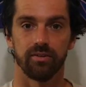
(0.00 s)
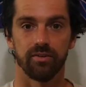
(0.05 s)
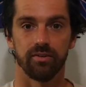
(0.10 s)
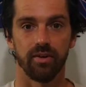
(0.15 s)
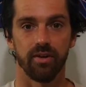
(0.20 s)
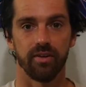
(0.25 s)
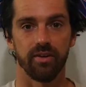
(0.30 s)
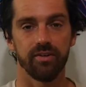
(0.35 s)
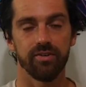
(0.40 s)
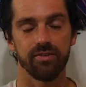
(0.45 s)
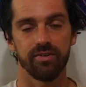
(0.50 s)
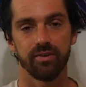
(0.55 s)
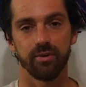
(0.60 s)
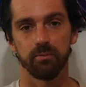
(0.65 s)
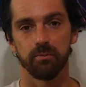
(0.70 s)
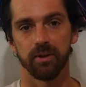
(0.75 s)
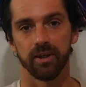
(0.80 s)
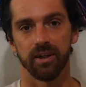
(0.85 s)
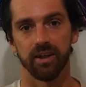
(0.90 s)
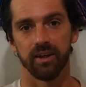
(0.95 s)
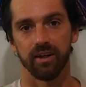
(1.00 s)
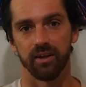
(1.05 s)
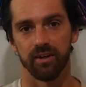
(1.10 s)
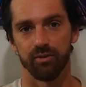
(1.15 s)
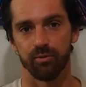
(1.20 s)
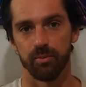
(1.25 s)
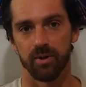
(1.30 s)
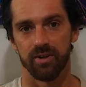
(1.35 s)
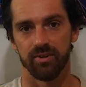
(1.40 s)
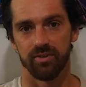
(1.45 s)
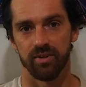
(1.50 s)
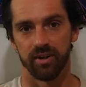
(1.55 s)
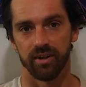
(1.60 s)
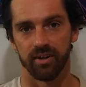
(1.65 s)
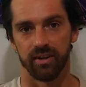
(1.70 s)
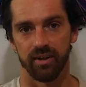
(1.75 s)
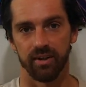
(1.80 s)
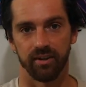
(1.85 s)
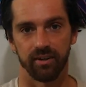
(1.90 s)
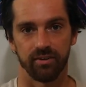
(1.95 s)
So, this is the beginning of my
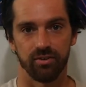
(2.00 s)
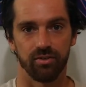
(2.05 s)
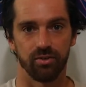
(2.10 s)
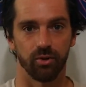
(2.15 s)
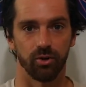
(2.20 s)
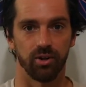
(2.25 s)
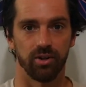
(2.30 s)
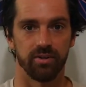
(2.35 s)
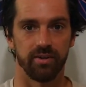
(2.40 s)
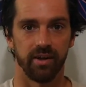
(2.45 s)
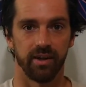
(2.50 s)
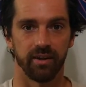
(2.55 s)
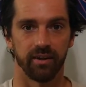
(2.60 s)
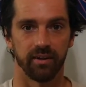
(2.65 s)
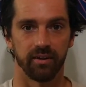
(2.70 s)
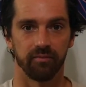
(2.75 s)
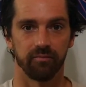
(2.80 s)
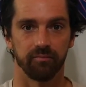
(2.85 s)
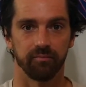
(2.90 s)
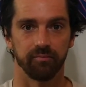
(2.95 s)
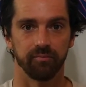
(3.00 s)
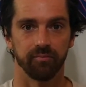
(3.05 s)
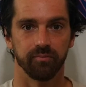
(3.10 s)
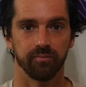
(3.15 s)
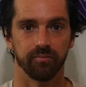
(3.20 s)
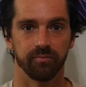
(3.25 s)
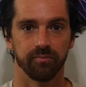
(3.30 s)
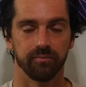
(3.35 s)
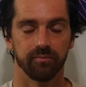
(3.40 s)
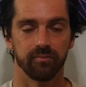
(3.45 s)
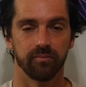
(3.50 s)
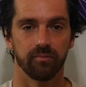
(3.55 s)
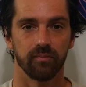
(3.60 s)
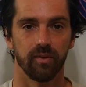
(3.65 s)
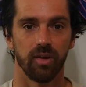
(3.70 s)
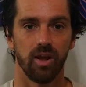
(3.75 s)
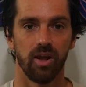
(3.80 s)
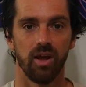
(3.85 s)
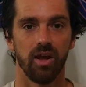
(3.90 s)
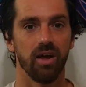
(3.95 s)
psychedelic storytelling.
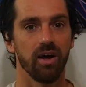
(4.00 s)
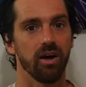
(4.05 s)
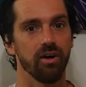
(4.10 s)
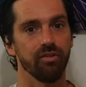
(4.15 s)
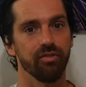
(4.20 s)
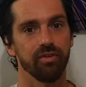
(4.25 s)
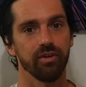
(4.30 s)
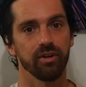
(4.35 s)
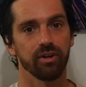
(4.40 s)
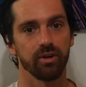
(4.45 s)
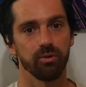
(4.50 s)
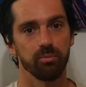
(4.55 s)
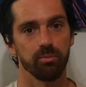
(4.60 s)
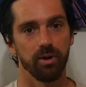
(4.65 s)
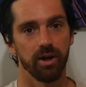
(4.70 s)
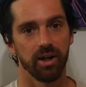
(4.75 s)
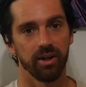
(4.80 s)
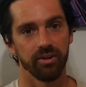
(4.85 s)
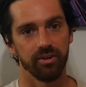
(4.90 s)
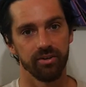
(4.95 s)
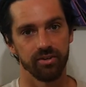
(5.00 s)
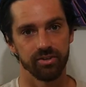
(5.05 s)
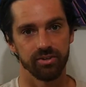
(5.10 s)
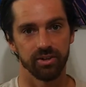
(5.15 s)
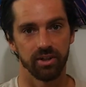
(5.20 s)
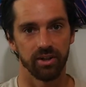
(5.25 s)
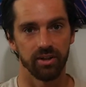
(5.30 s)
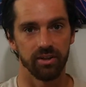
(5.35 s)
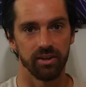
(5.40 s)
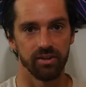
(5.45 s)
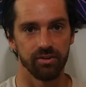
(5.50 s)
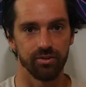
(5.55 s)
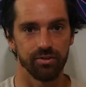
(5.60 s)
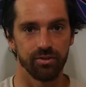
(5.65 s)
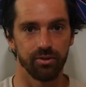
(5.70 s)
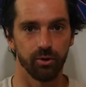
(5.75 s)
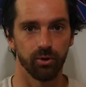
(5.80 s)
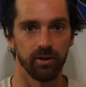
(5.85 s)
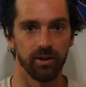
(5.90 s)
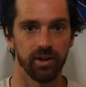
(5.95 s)
I feel compelled to share these
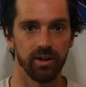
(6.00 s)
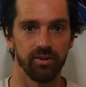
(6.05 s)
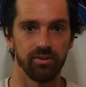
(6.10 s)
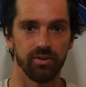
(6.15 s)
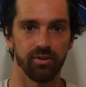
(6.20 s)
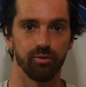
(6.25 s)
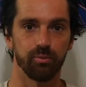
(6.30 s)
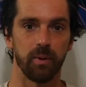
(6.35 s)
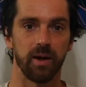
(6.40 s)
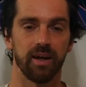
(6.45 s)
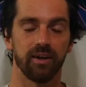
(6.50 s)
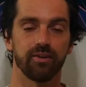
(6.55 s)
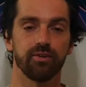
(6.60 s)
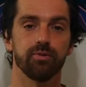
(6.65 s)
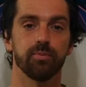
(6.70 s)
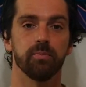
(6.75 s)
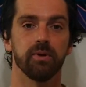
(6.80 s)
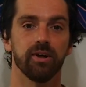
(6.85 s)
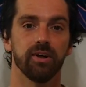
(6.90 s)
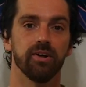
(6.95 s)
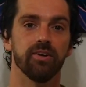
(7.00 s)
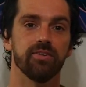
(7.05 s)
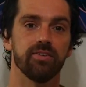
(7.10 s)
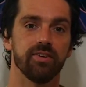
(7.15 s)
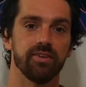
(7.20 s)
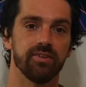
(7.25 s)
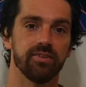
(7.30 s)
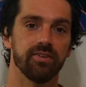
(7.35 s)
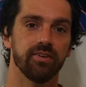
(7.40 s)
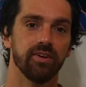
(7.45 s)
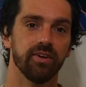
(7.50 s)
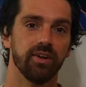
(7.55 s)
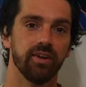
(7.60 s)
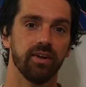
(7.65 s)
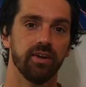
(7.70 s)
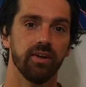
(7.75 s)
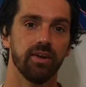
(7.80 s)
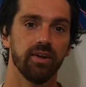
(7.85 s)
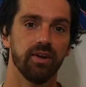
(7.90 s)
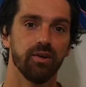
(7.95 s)
stories of my experiences
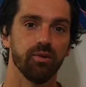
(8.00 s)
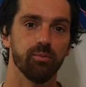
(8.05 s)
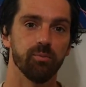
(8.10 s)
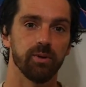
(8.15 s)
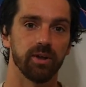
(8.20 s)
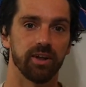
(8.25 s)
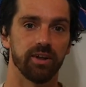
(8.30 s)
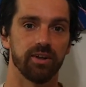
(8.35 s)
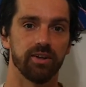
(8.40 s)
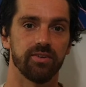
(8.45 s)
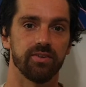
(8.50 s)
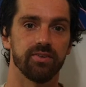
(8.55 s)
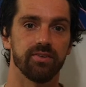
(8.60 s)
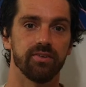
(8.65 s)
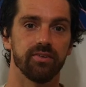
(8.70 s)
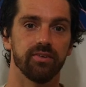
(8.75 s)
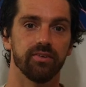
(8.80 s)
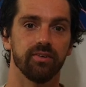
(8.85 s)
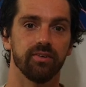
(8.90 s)
because